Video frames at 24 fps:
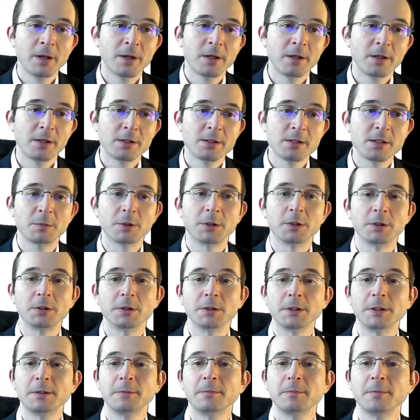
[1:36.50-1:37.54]

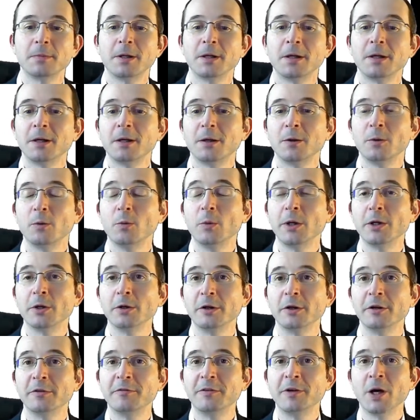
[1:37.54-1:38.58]
Similarly, we could
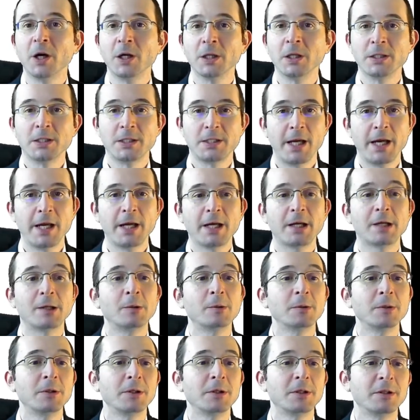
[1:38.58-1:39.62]
have gone
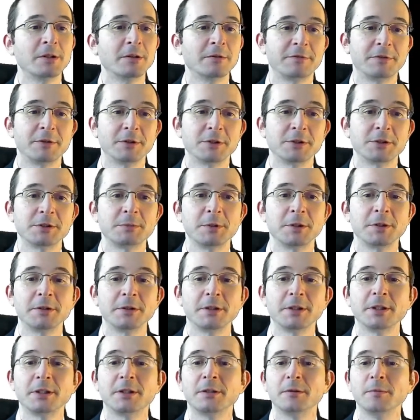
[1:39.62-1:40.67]
down in the first
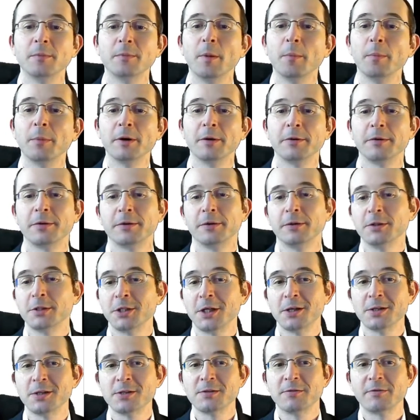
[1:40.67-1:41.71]
period, remember a 1/3
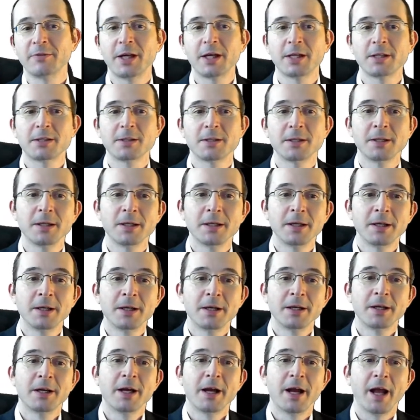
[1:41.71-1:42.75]
chance of that,
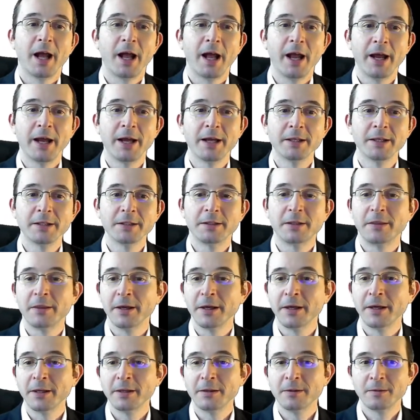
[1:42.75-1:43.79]
and
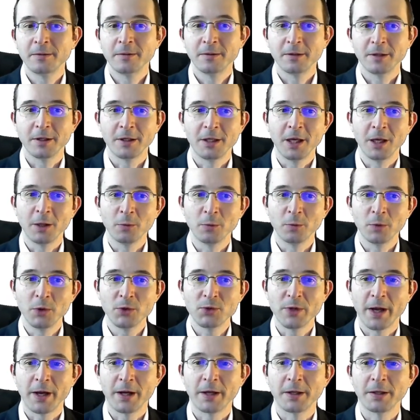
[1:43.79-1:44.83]
then again we
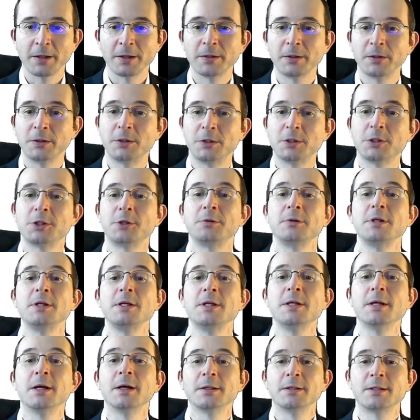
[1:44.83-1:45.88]
stack another
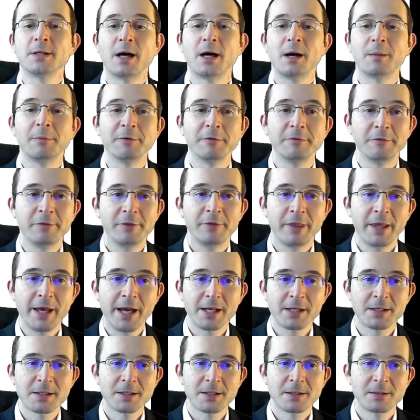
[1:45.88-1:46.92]
tree on top of
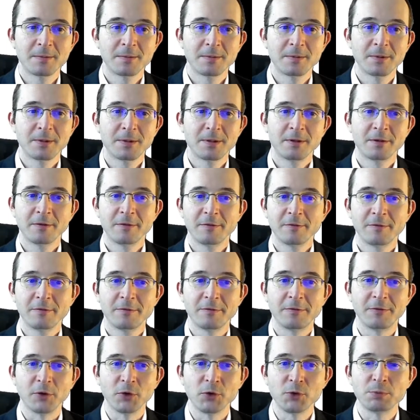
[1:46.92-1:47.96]
that
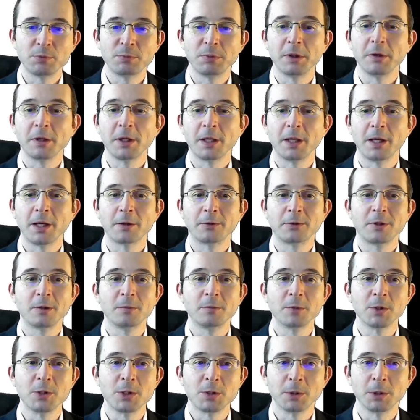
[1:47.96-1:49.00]
first period outcome,
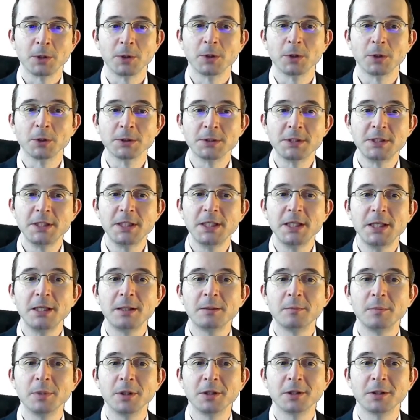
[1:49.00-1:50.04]
which we'll call d
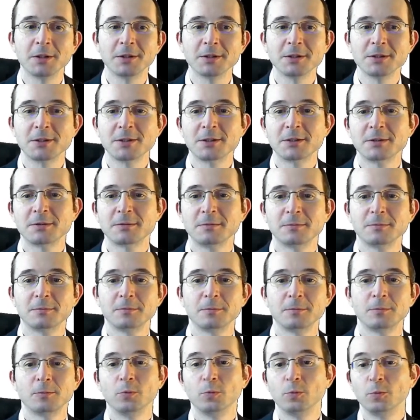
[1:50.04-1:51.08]
because
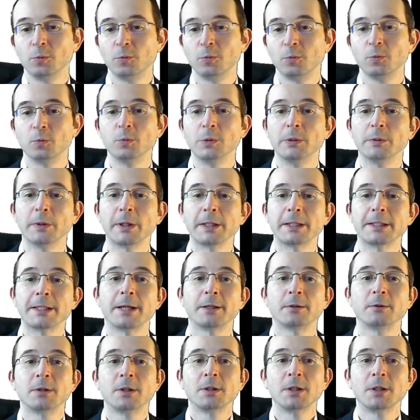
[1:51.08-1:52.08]
we went down.